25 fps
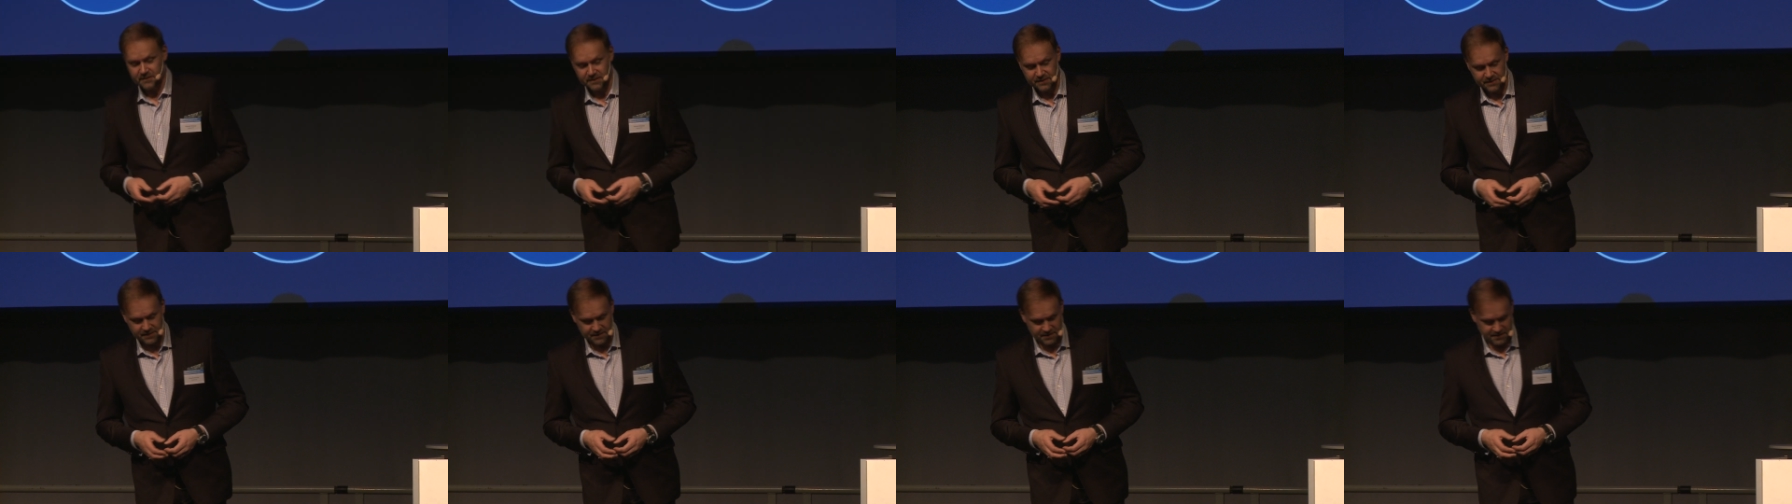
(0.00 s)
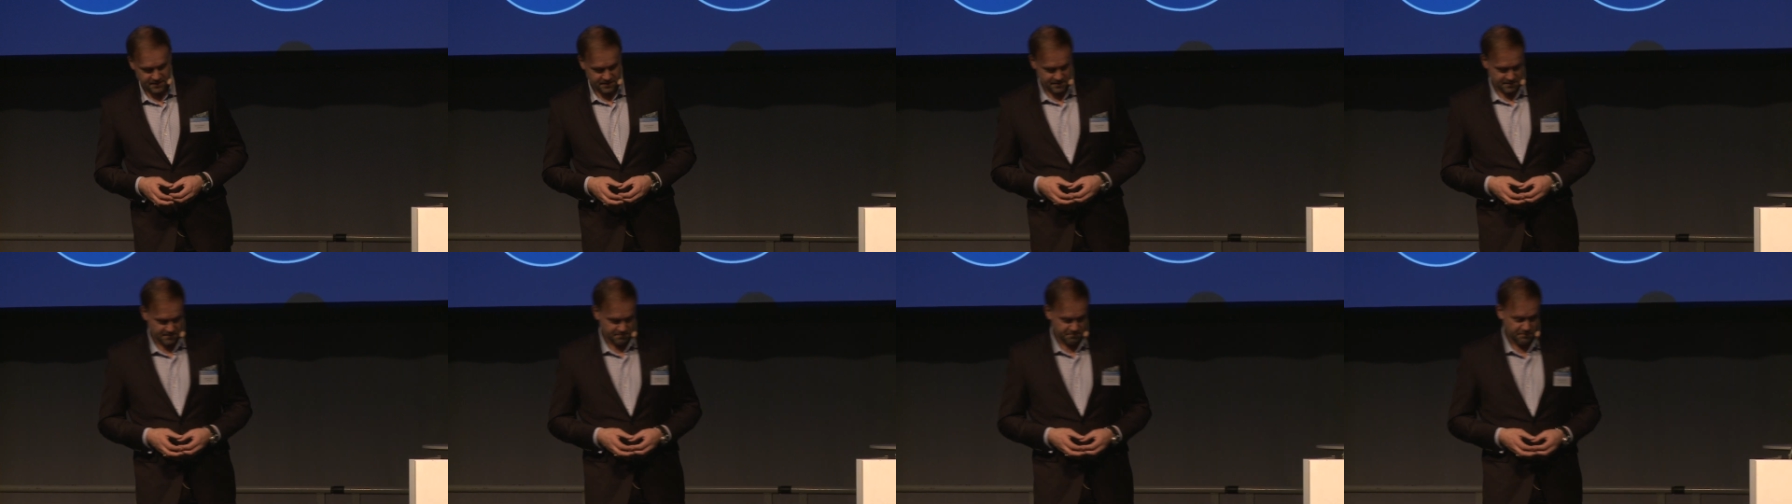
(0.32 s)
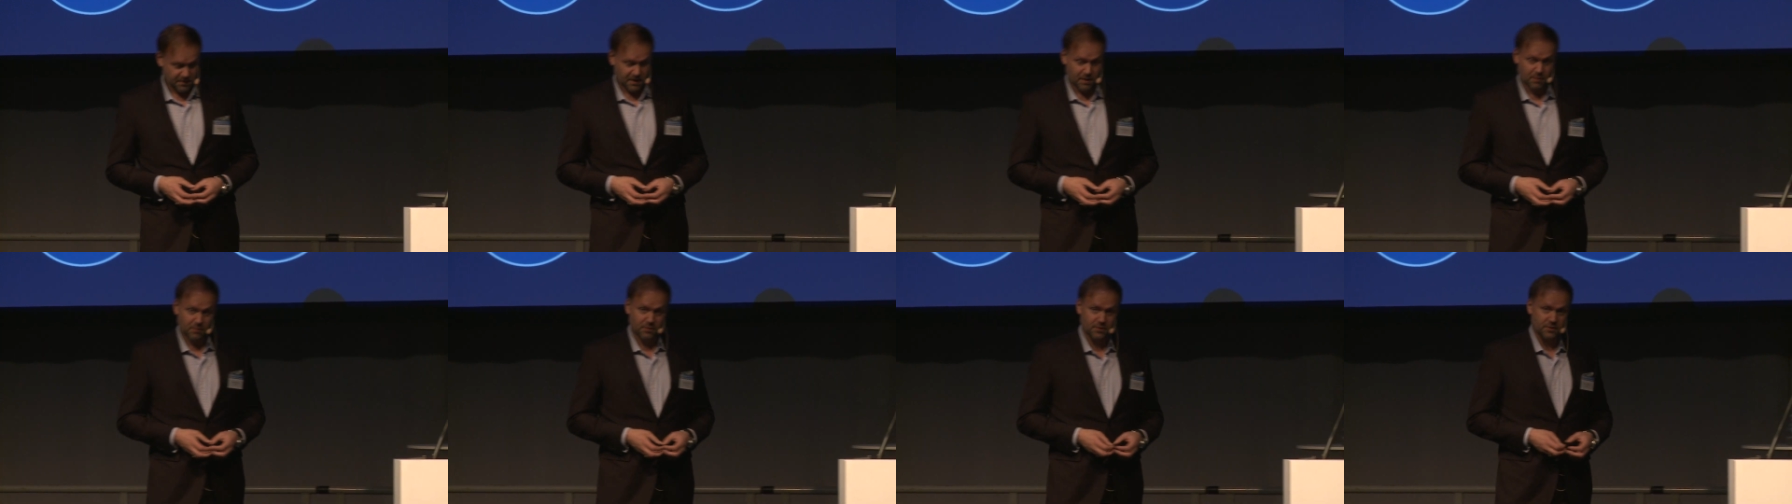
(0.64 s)
is a
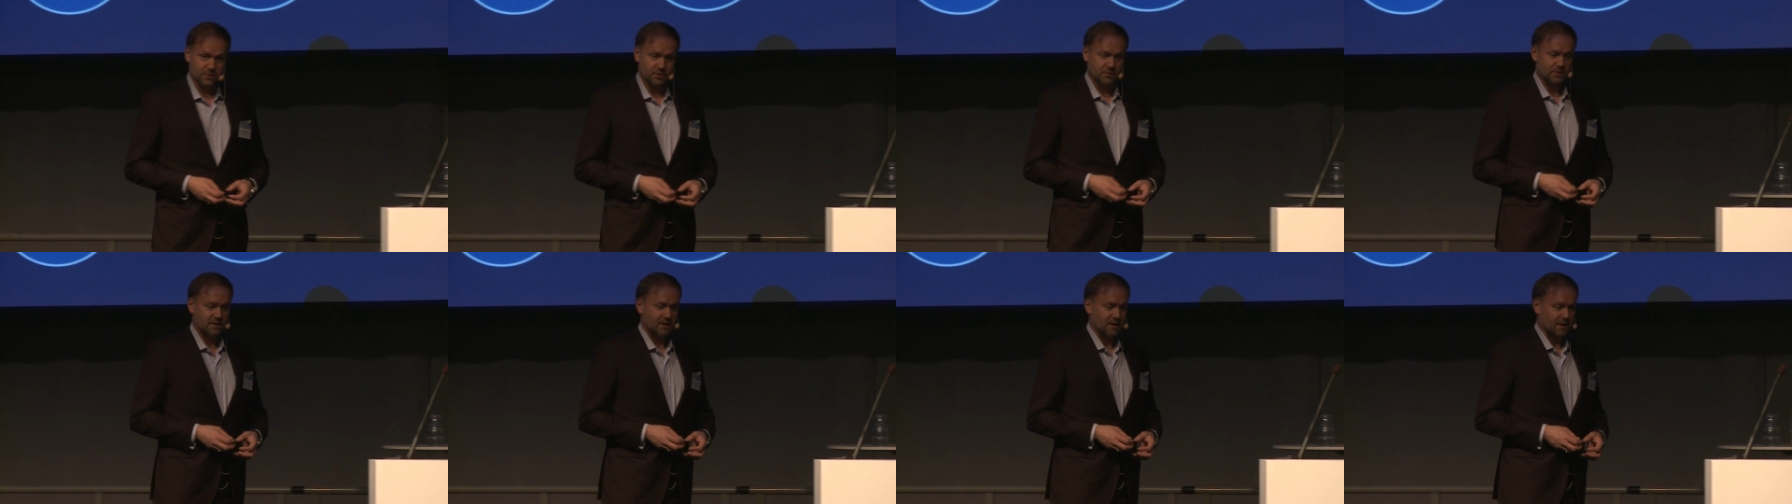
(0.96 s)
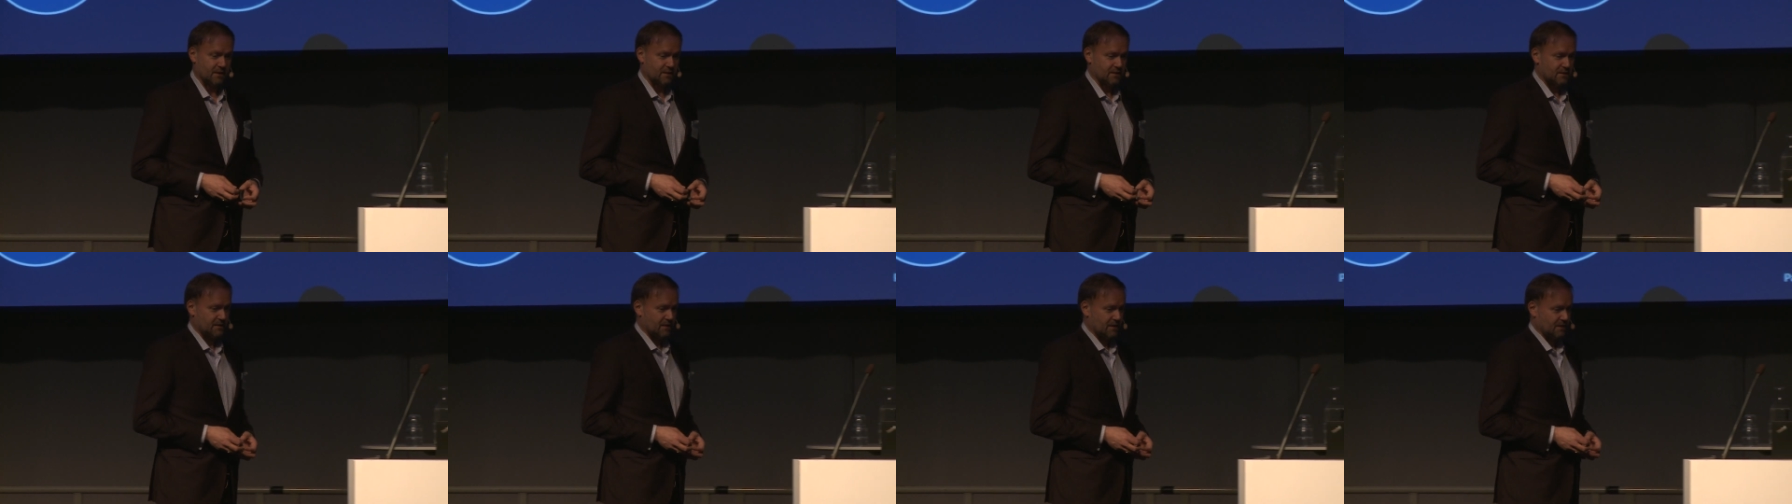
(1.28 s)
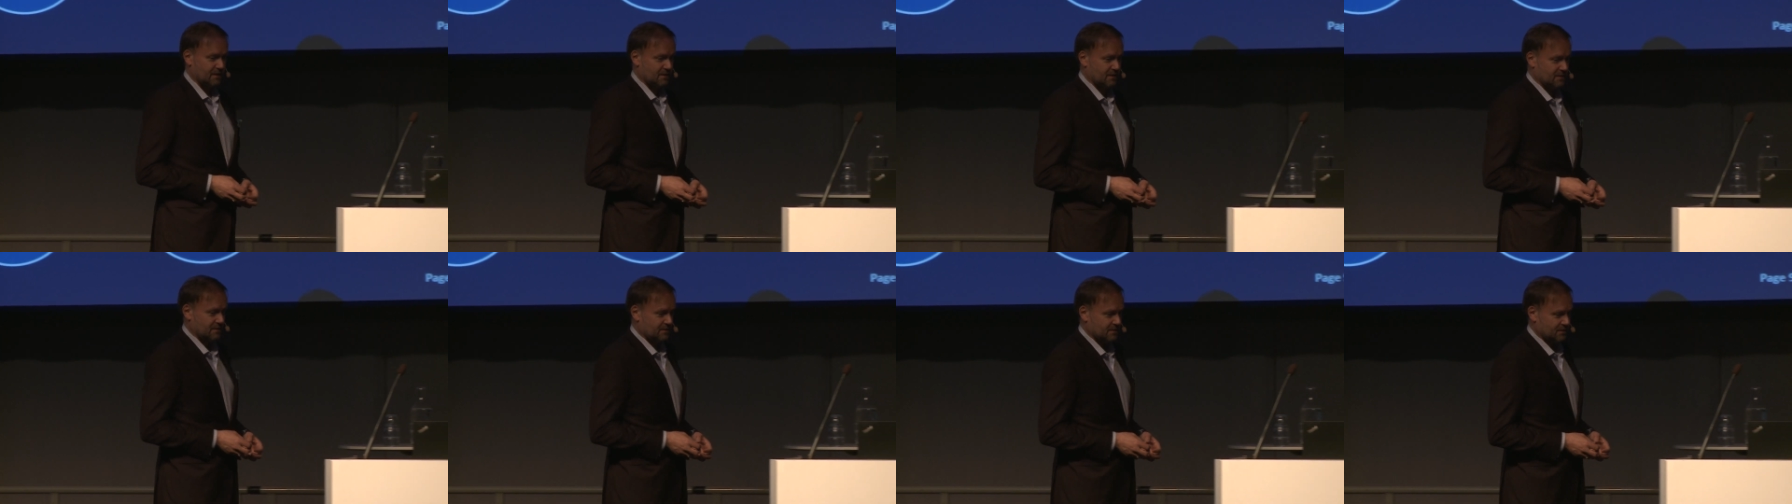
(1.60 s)
power
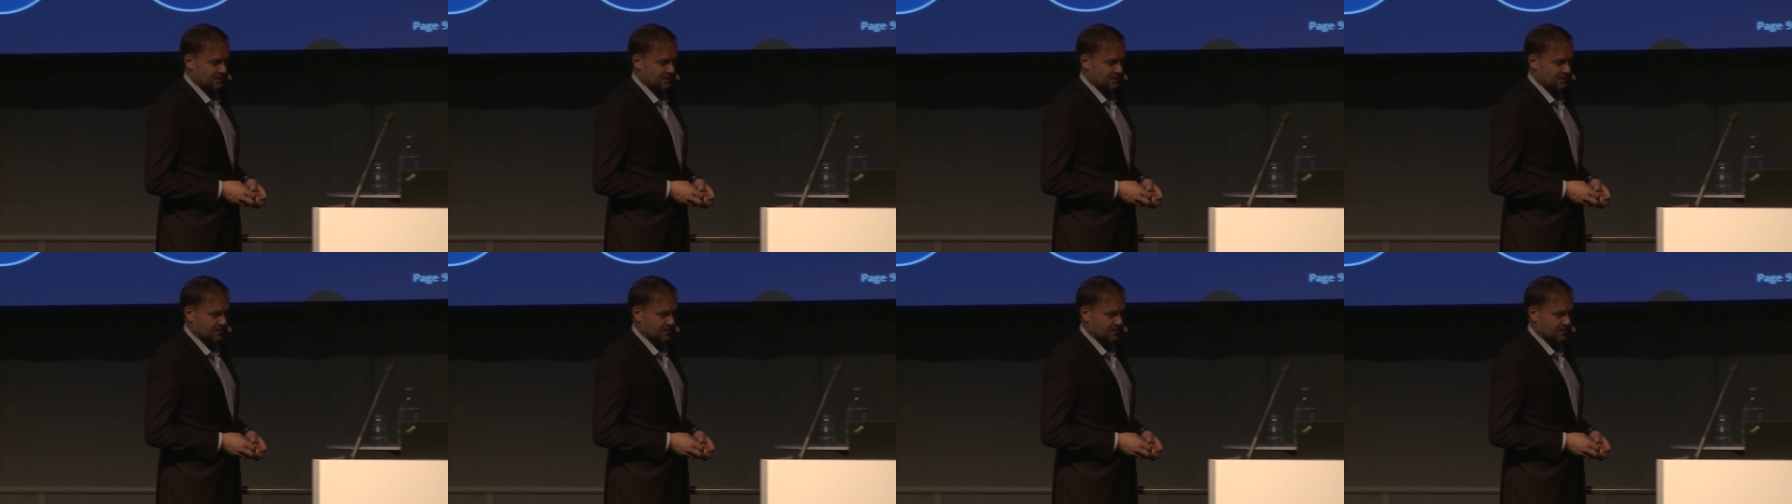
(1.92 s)
utility,